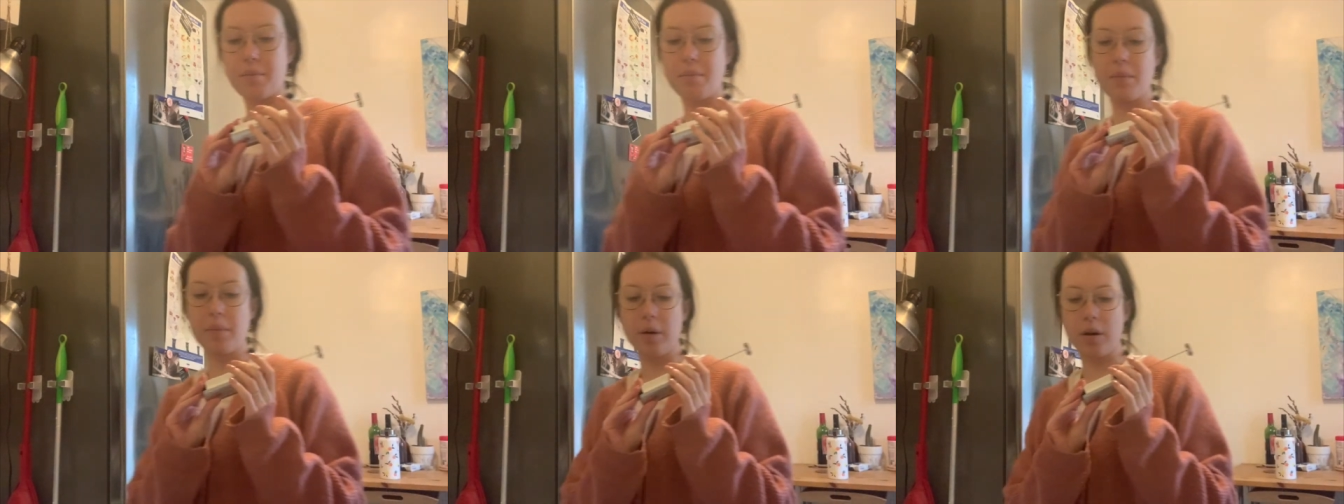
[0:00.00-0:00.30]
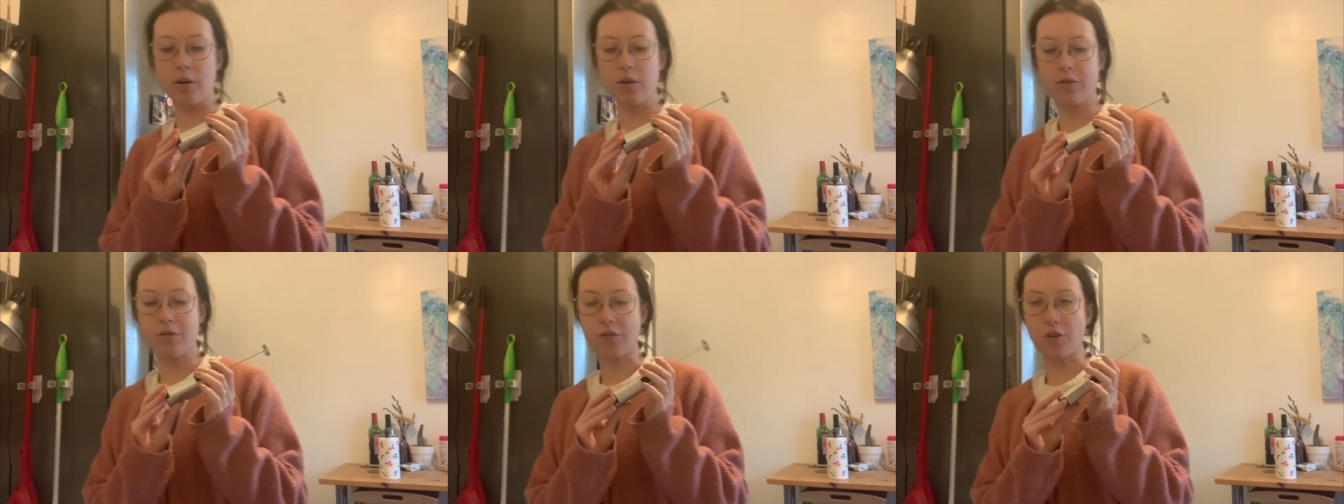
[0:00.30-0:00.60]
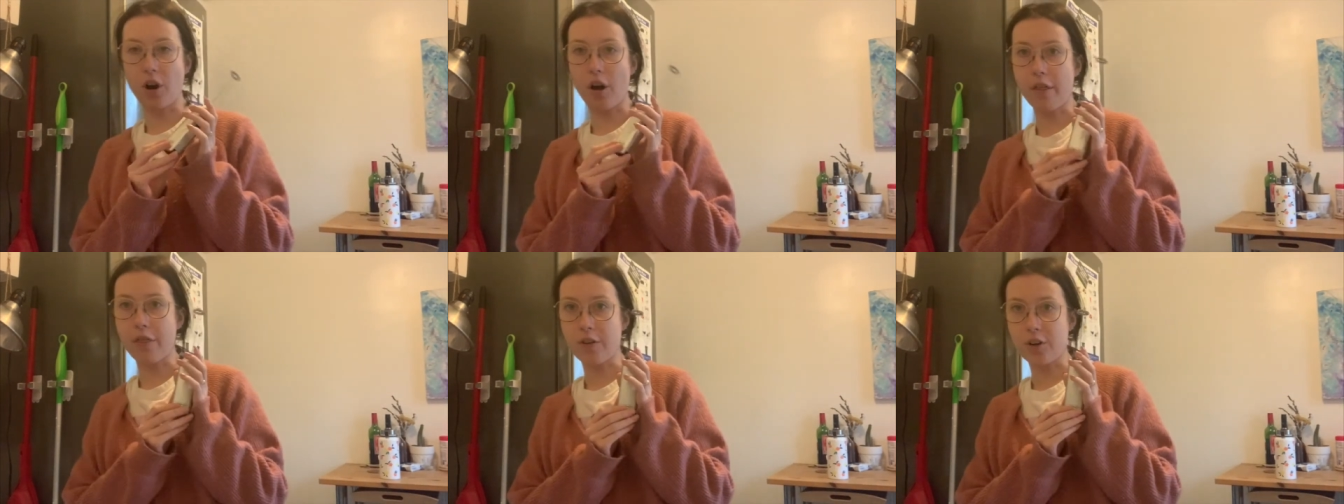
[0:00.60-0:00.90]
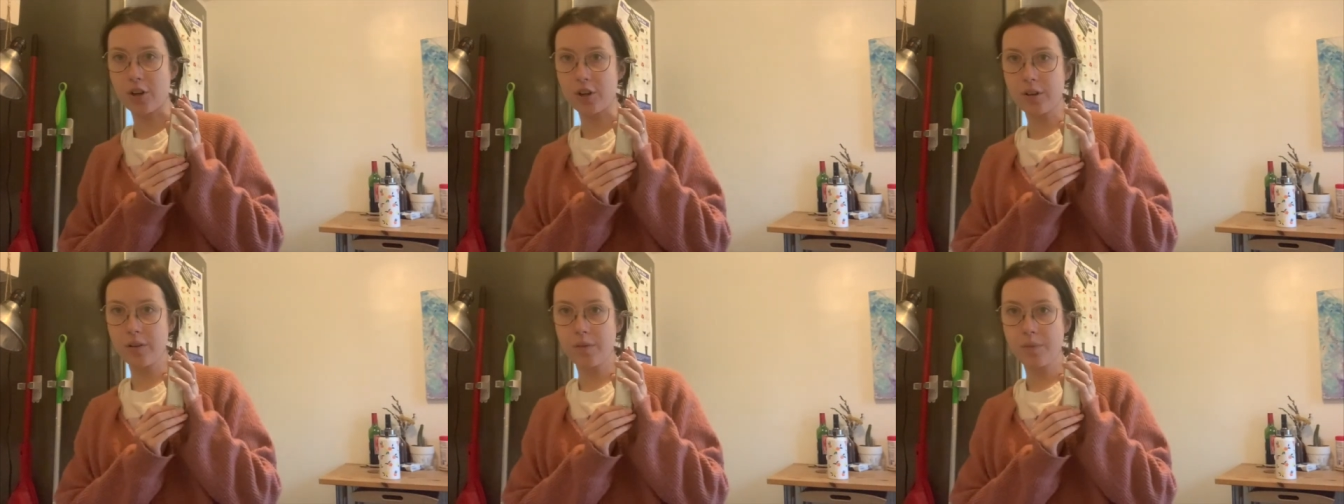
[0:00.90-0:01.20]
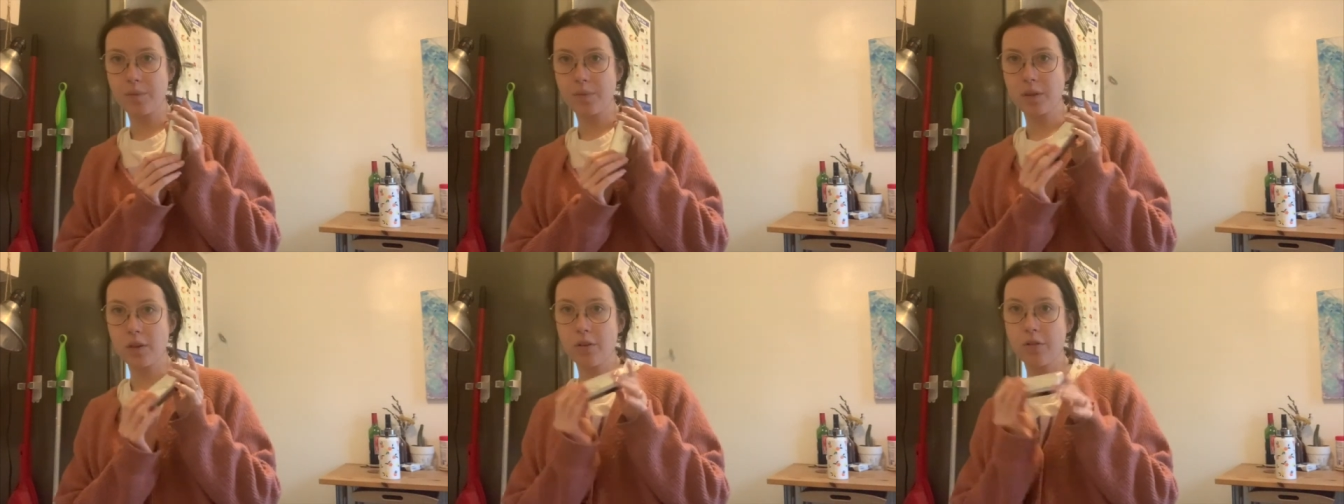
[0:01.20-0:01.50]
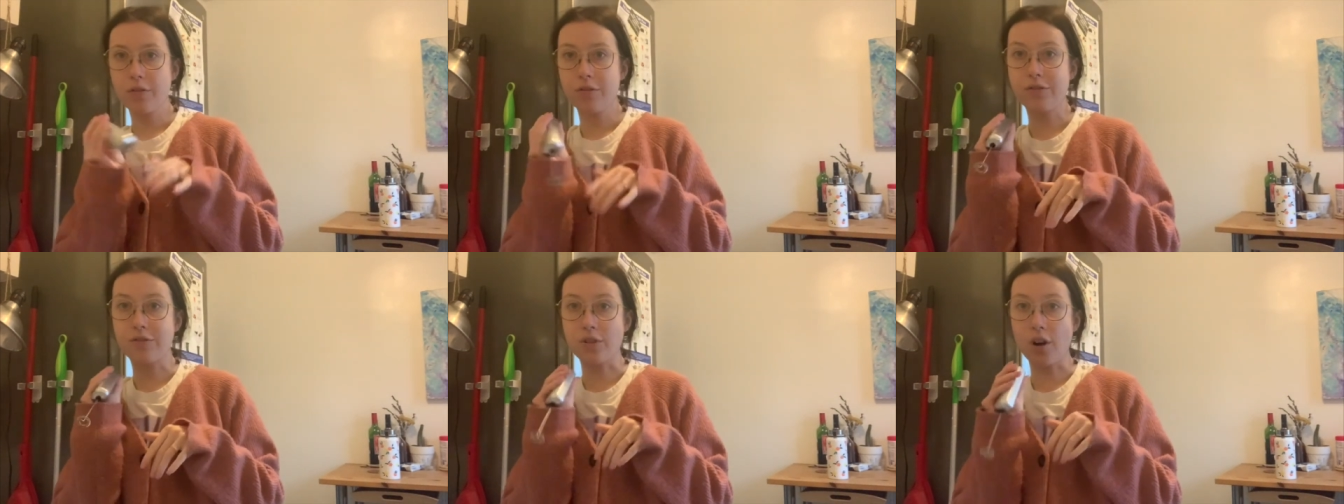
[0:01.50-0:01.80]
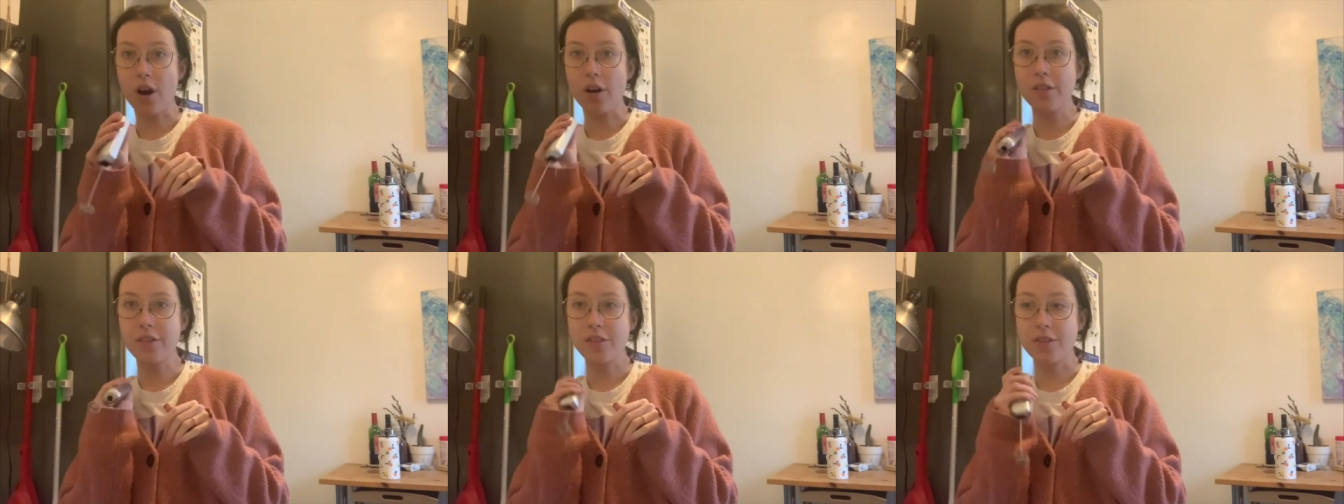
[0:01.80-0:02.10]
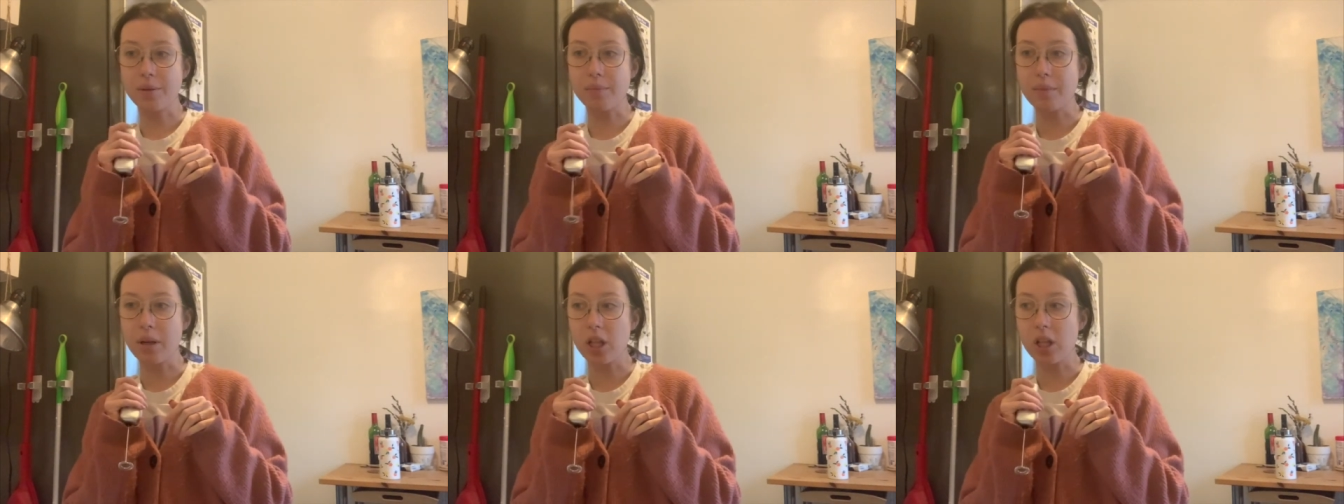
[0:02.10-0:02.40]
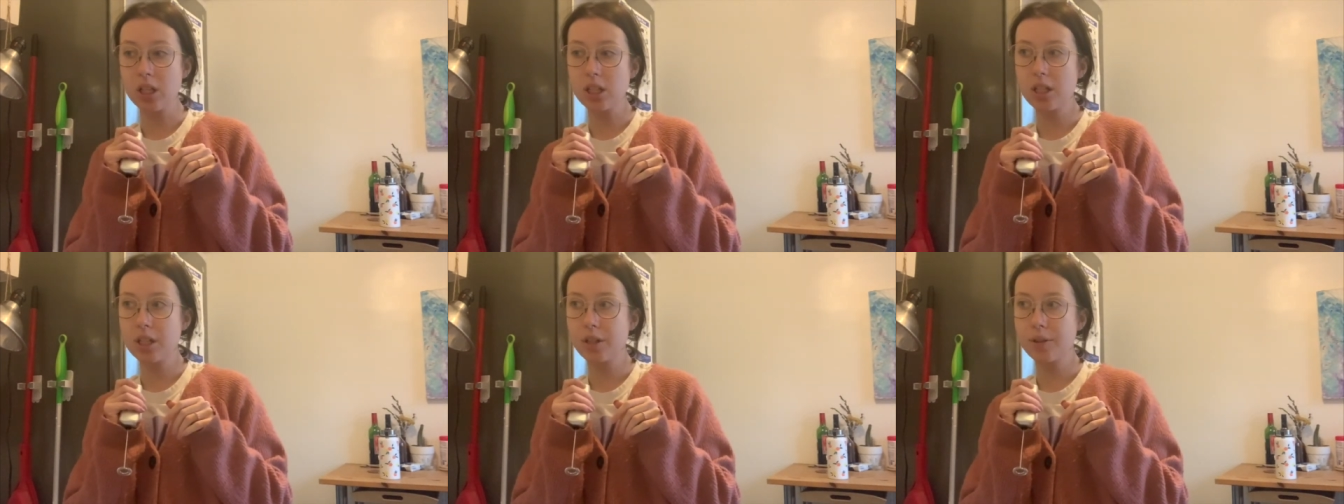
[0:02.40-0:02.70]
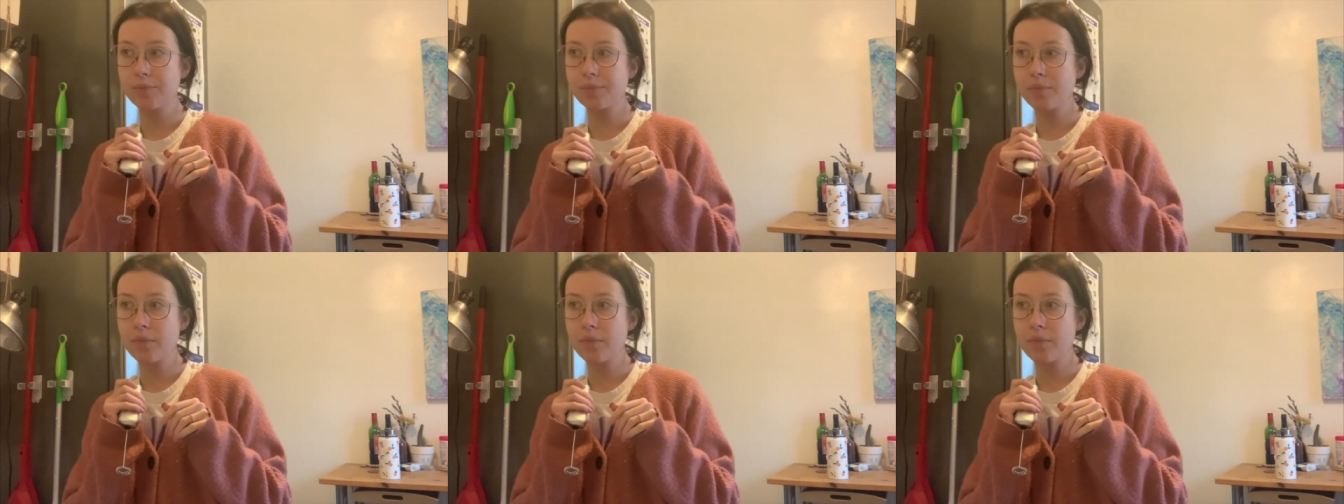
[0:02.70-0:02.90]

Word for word: milk frother, froth the milk,